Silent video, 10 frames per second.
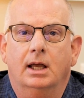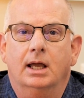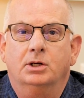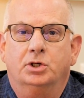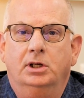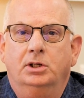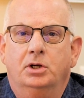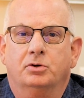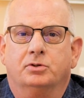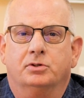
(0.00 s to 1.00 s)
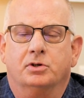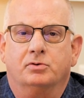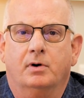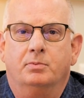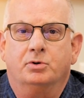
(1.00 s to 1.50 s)
And she uses the
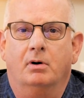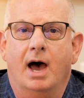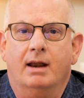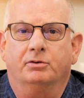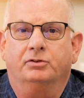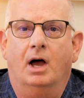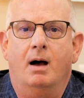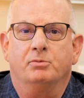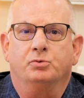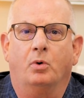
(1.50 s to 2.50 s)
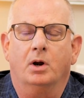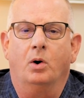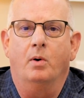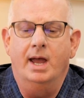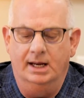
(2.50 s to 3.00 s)
scripture out of Psalms
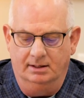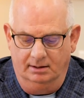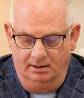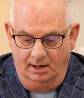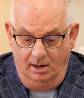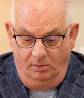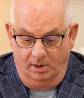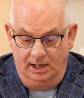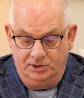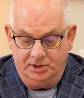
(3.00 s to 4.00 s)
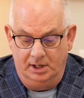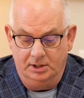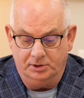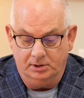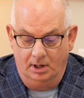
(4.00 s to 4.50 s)
108 when it
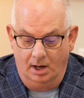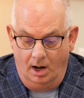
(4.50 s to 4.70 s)
says,